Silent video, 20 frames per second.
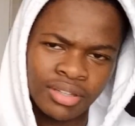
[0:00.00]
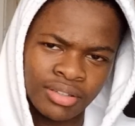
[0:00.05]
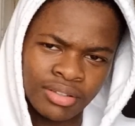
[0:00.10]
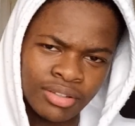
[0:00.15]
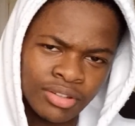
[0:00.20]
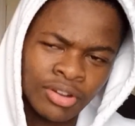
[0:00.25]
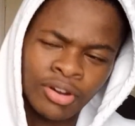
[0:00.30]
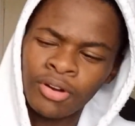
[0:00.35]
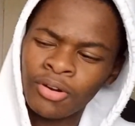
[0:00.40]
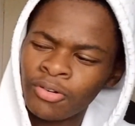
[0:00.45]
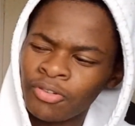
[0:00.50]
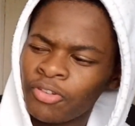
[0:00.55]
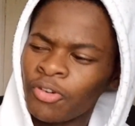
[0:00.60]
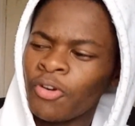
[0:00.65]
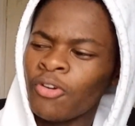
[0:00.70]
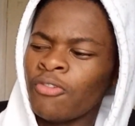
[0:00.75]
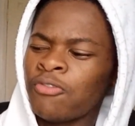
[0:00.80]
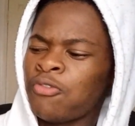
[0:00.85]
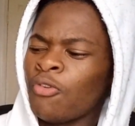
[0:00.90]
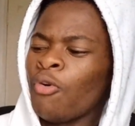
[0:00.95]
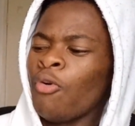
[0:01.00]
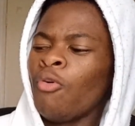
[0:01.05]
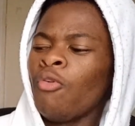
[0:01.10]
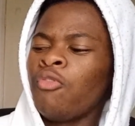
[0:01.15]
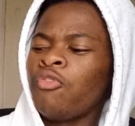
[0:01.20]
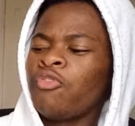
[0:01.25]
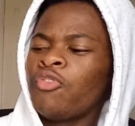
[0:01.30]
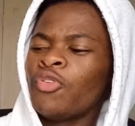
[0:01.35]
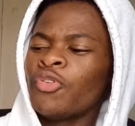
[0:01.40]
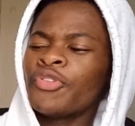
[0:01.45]
You know,
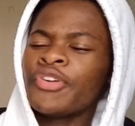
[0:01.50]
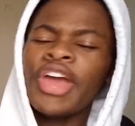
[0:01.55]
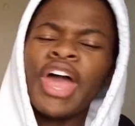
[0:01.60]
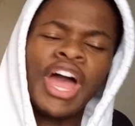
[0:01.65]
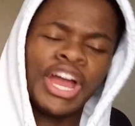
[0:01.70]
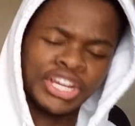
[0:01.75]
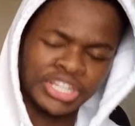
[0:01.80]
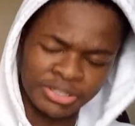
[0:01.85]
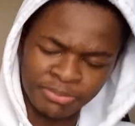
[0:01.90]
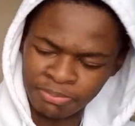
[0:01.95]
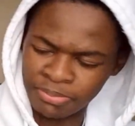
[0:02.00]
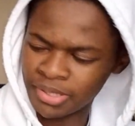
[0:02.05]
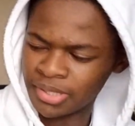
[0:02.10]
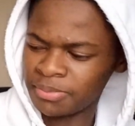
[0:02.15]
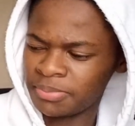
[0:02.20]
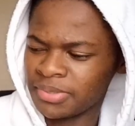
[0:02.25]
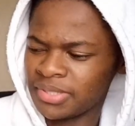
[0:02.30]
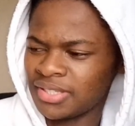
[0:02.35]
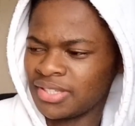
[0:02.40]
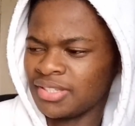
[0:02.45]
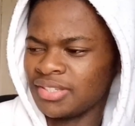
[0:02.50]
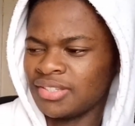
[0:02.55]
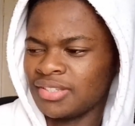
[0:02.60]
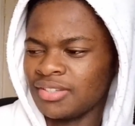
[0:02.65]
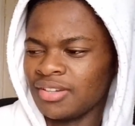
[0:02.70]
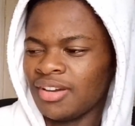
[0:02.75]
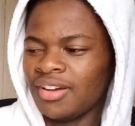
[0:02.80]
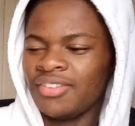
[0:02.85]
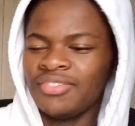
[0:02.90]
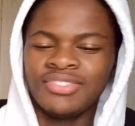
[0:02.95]
for reaction purposes,
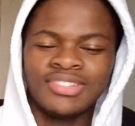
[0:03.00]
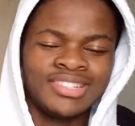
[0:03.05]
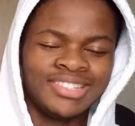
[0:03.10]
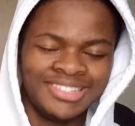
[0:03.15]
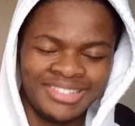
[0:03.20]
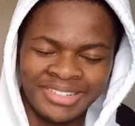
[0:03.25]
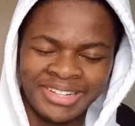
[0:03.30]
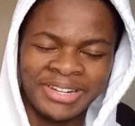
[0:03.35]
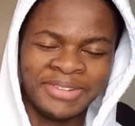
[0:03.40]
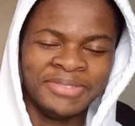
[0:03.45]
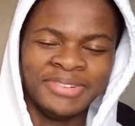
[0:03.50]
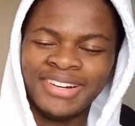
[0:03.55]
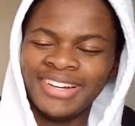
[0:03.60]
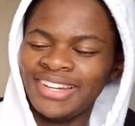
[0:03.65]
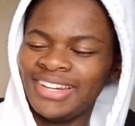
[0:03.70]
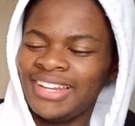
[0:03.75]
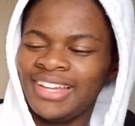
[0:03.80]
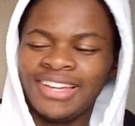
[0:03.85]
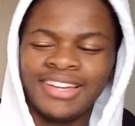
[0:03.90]
obviously. Come on.